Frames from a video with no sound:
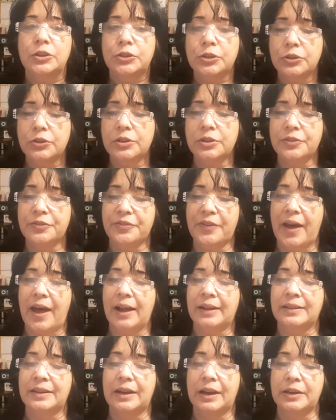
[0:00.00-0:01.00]
due to the
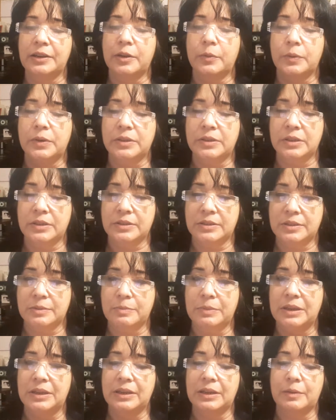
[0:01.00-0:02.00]
fact that I know what it does
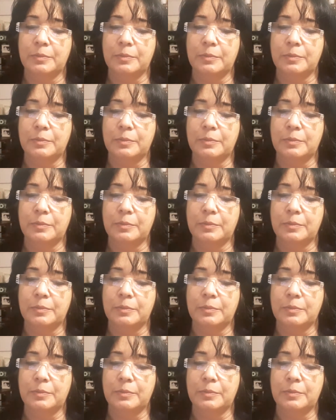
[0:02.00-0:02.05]
to me,